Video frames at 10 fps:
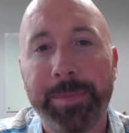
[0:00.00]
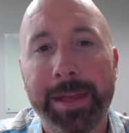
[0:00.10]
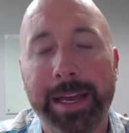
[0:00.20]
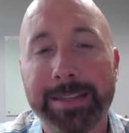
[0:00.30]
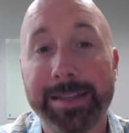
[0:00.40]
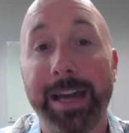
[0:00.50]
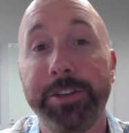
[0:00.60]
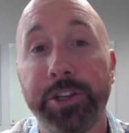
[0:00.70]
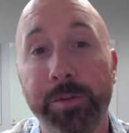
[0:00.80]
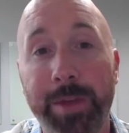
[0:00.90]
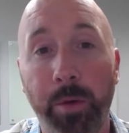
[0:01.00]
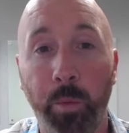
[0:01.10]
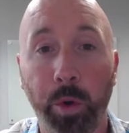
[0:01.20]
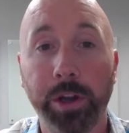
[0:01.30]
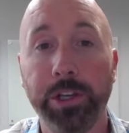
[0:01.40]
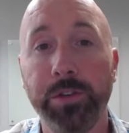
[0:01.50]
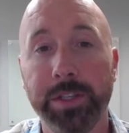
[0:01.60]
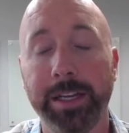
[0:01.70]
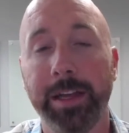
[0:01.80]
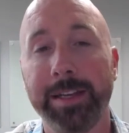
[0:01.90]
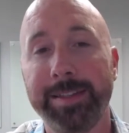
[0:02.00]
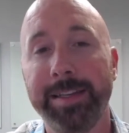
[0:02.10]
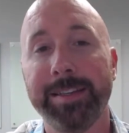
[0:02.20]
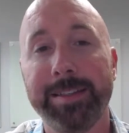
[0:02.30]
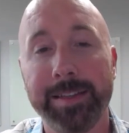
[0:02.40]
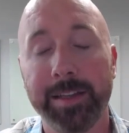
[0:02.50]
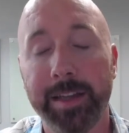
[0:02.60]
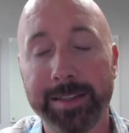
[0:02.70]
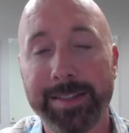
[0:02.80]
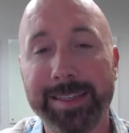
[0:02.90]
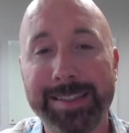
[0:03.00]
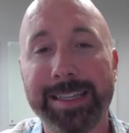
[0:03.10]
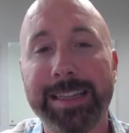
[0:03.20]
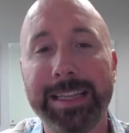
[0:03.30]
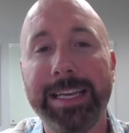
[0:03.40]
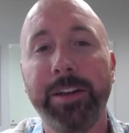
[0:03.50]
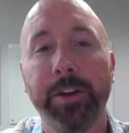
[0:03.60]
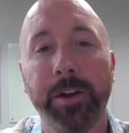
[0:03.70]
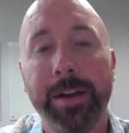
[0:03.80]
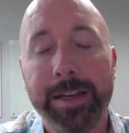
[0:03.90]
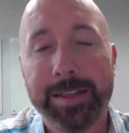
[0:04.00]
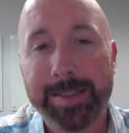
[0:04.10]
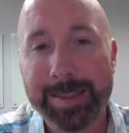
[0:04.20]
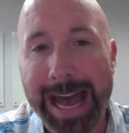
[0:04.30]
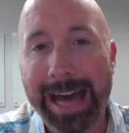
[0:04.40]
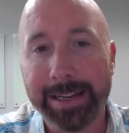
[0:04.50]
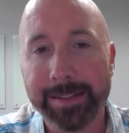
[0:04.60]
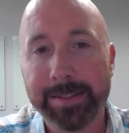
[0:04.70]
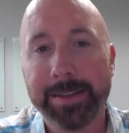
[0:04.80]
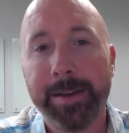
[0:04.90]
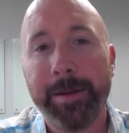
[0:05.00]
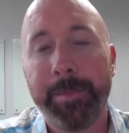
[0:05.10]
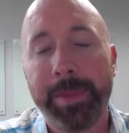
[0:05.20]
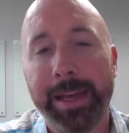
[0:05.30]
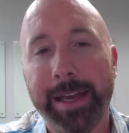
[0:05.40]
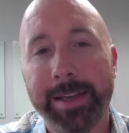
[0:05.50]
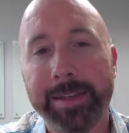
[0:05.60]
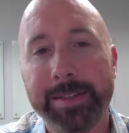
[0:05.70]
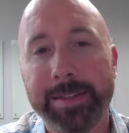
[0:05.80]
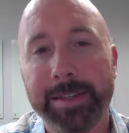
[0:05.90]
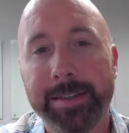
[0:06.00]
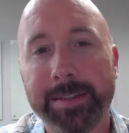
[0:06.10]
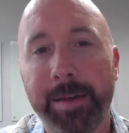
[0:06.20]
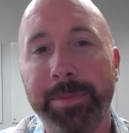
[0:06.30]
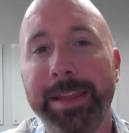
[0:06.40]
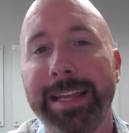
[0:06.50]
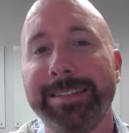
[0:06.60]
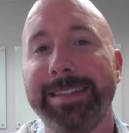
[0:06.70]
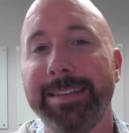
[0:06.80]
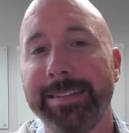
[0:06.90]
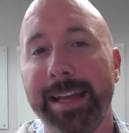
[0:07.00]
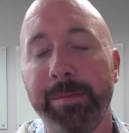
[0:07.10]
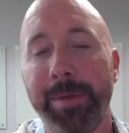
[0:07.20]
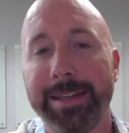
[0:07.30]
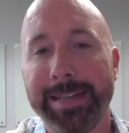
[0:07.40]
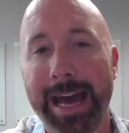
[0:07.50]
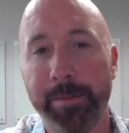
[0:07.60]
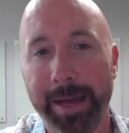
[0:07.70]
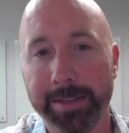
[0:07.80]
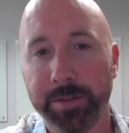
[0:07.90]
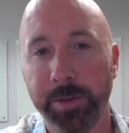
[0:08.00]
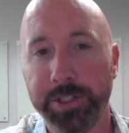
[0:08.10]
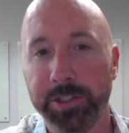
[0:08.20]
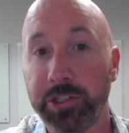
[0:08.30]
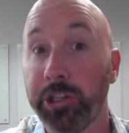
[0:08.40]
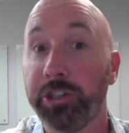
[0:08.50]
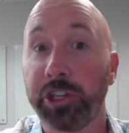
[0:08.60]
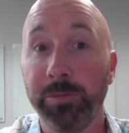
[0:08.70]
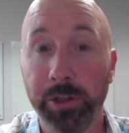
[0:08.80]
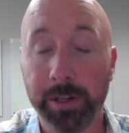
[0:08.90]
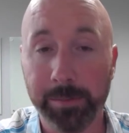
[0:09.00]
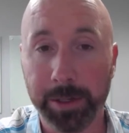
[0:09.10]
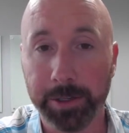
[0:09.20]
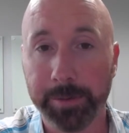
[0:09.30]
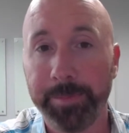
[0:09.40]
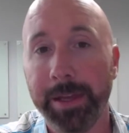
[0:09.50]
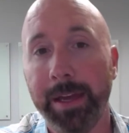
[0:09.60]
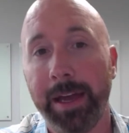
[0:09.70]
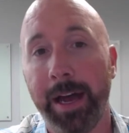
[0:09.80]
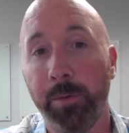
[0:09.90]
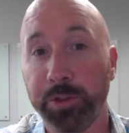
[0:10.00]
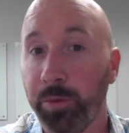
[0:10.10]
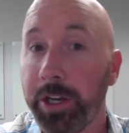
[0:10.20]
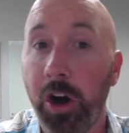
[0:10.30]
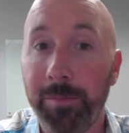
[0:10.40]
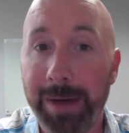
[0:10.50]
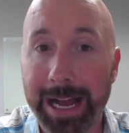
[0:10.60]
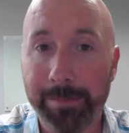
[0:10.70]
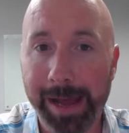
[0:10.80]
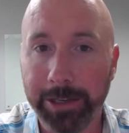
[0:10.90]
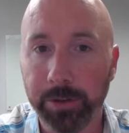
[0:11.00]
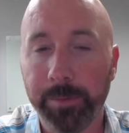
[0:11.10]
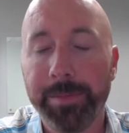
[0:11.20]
is not a term that we're using. The assistant leader status is something that's designated by the database, which is Church Community Builder, which we call My Emmanuel.